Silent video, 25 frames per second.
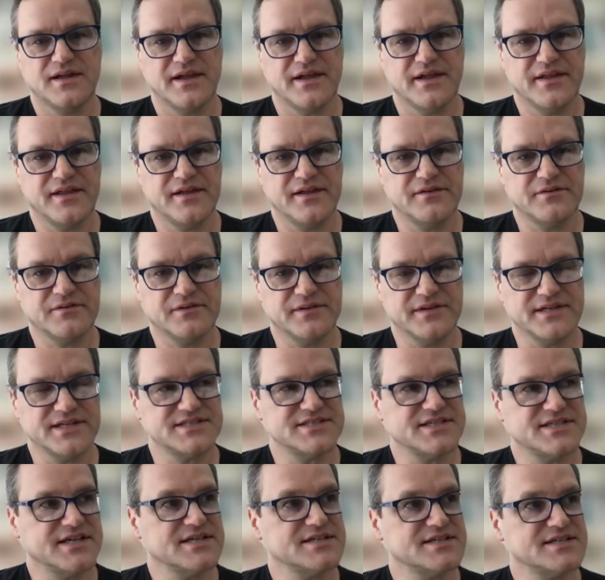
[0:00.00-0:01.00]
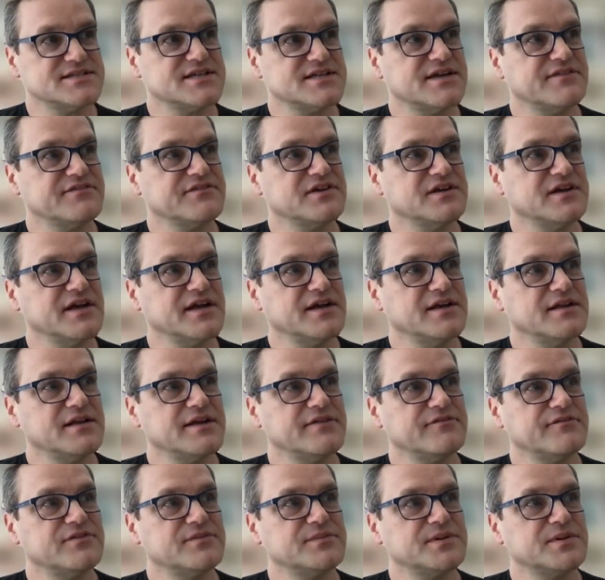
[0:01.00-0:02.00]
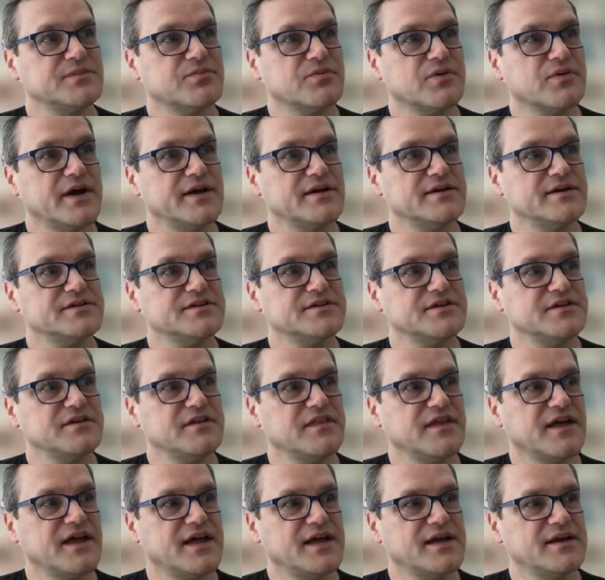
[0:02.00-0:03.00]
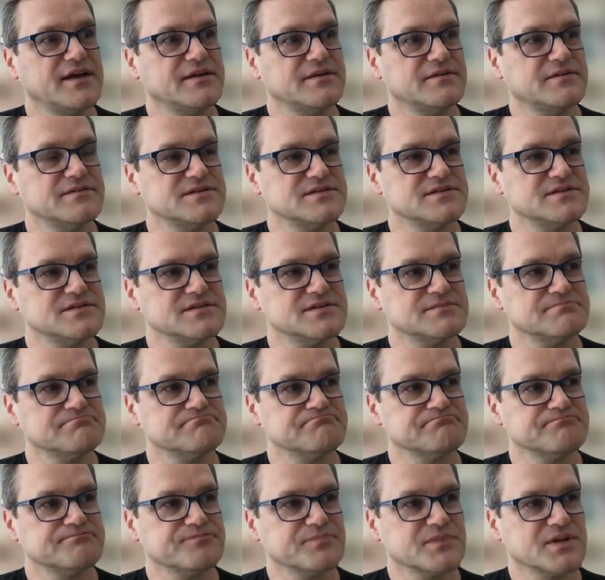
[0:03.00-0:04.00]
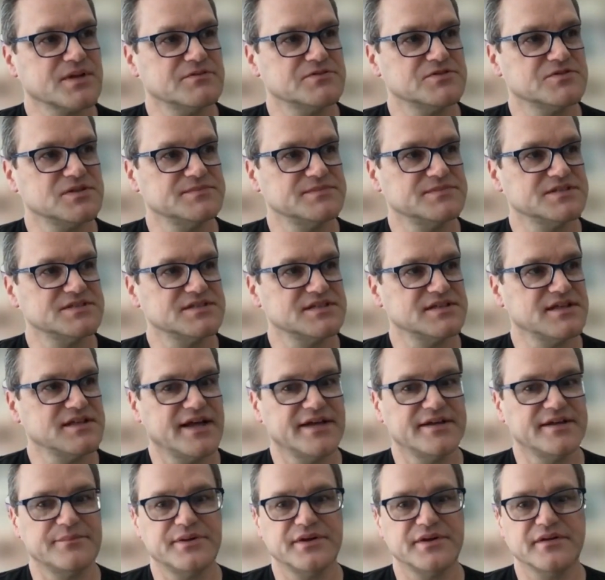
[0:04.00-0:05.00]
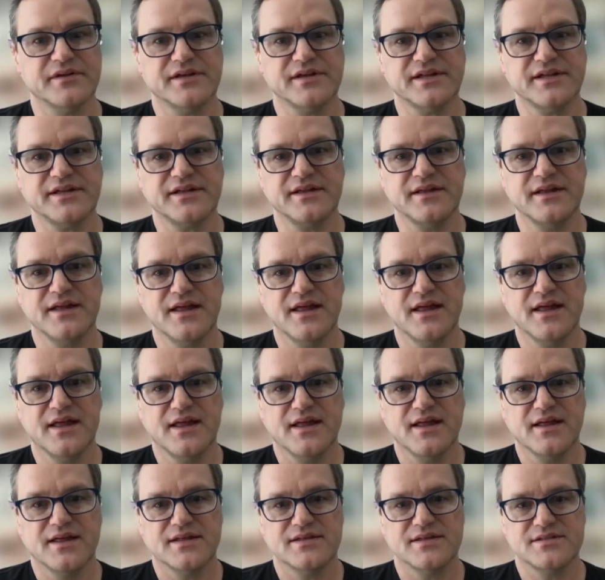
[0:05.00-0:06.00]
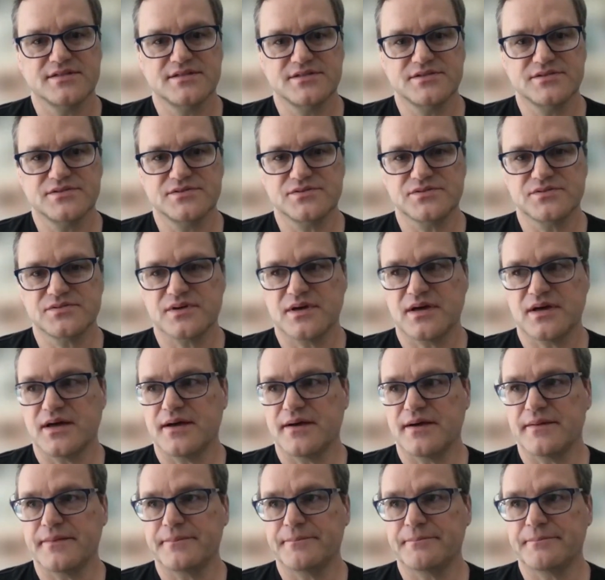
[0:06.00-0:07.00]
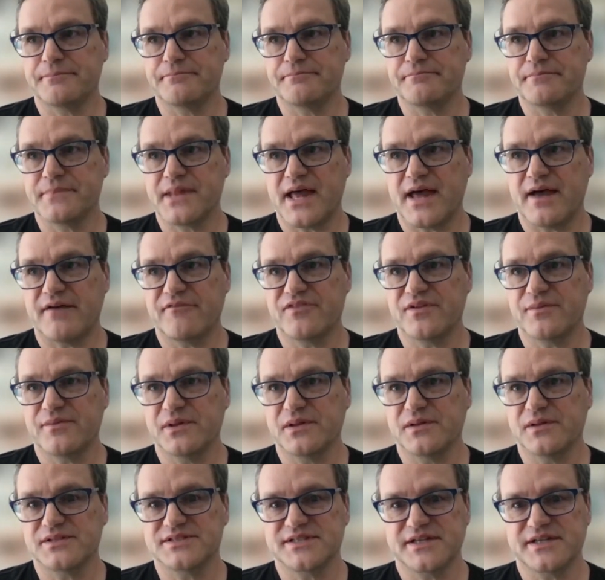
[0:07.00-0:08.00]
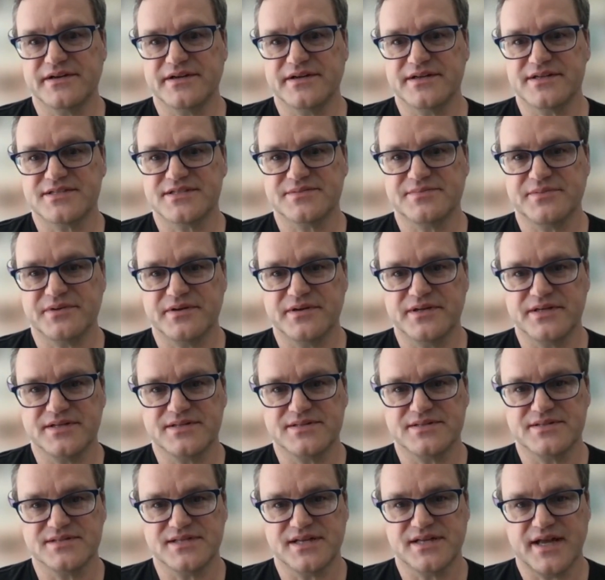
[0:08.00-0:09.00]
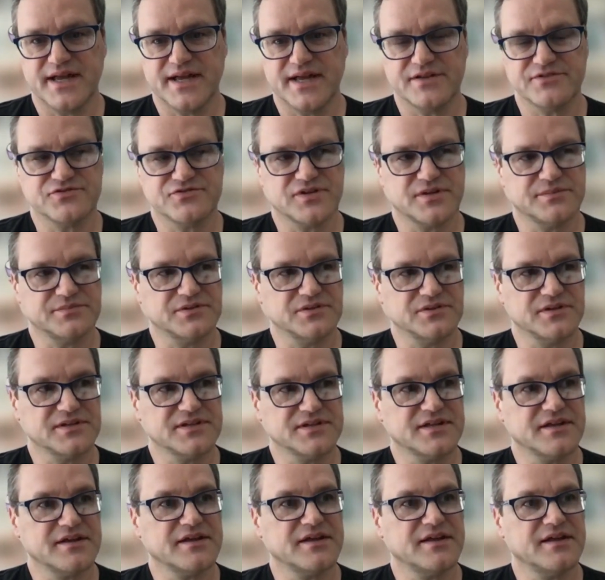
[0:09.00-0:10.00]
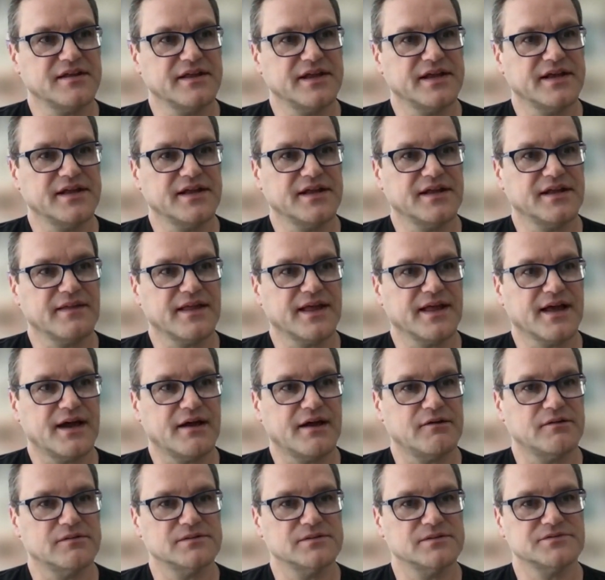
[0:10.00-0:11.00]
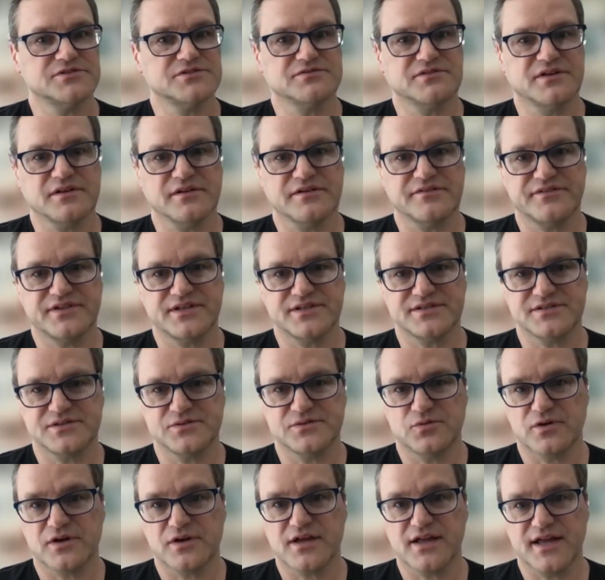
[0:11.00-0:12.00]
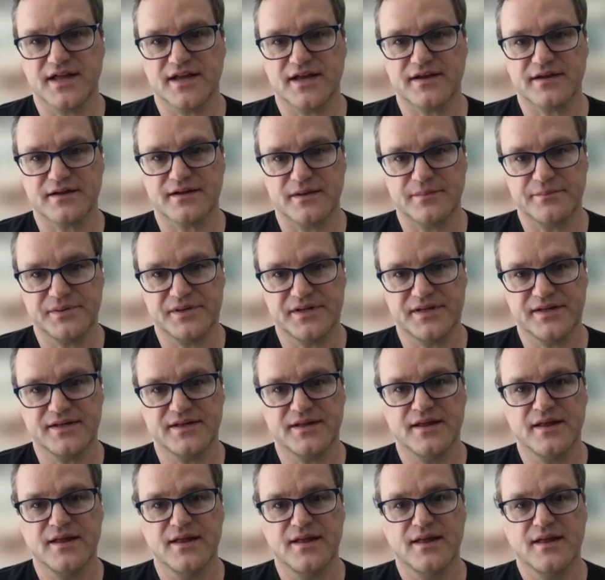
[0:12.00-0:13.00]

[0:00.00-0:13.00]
It really changed after 9/11. But prior to that, it was almost a liability to have the military experience. And I had trouble articulating like how it was relevant to working at a company.